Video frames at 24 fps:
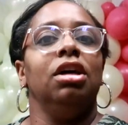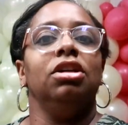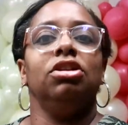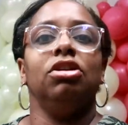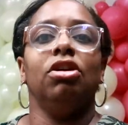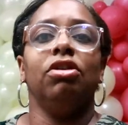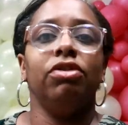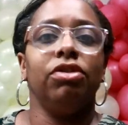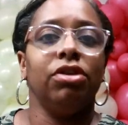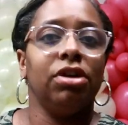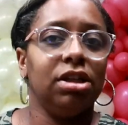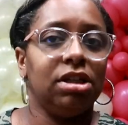
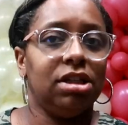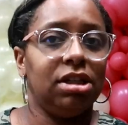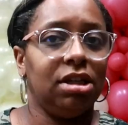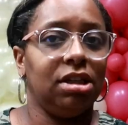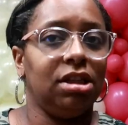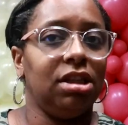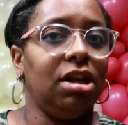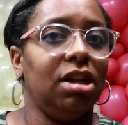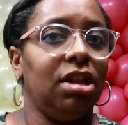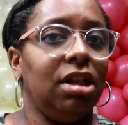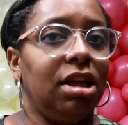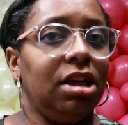don't forget to
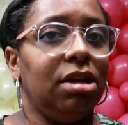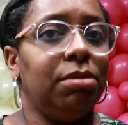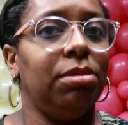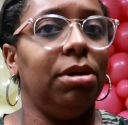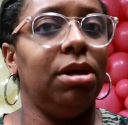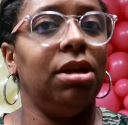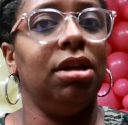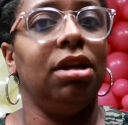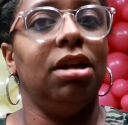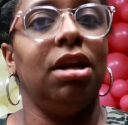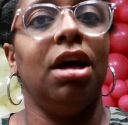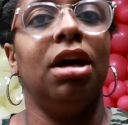hit that like
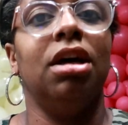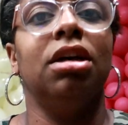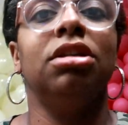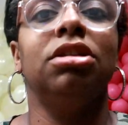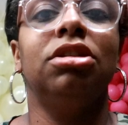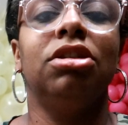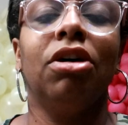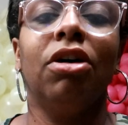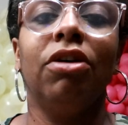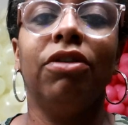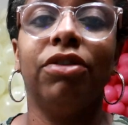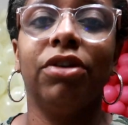button.
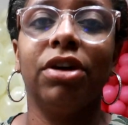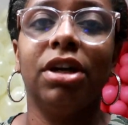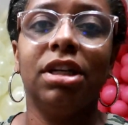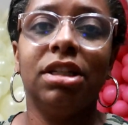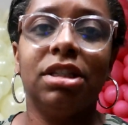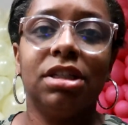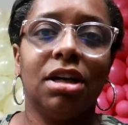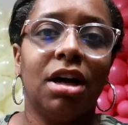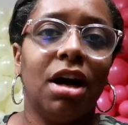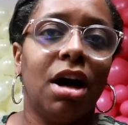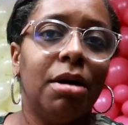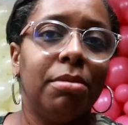Don't
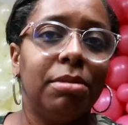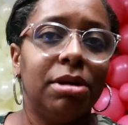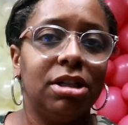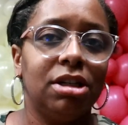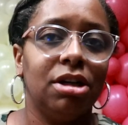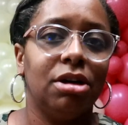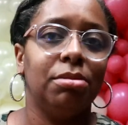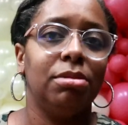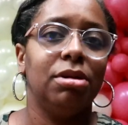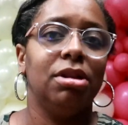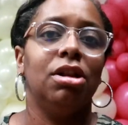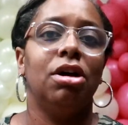forget to comment
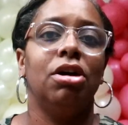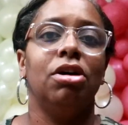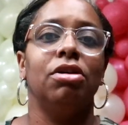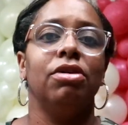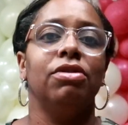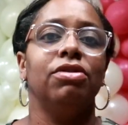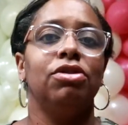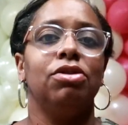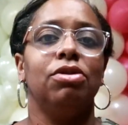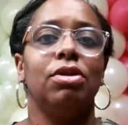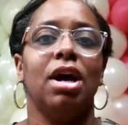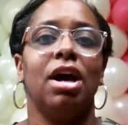down below
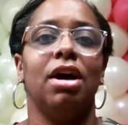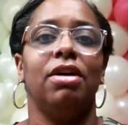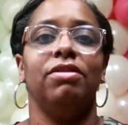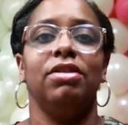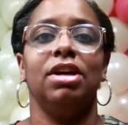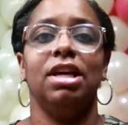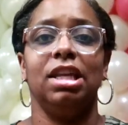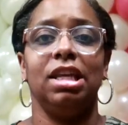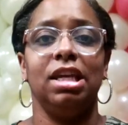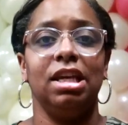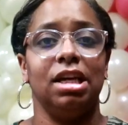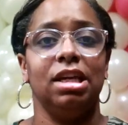if you have
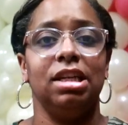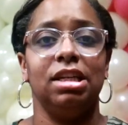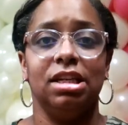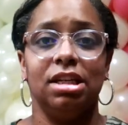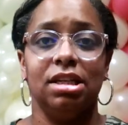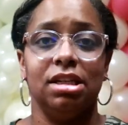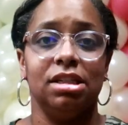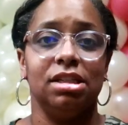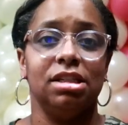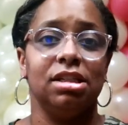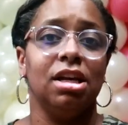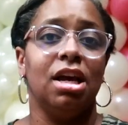any
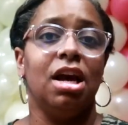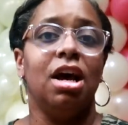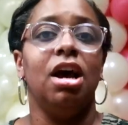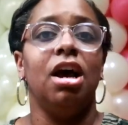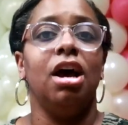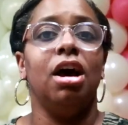ideas